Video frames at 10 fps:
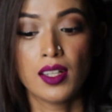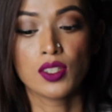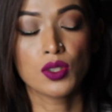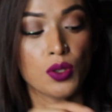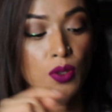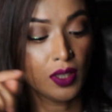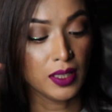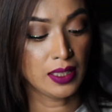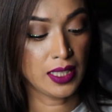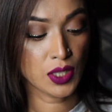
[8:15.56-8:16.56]
So
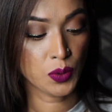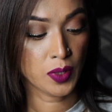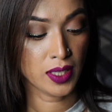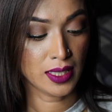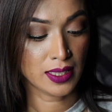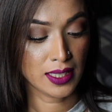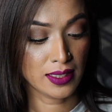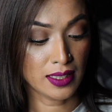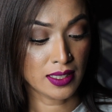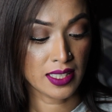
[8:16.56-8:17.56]
this one, it
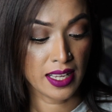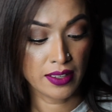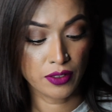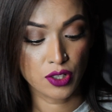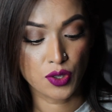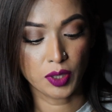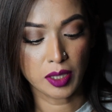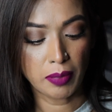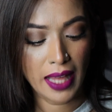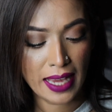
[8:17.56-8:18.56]
says it's enriched
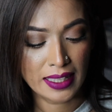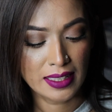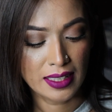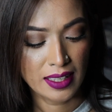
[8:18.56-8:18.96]
with black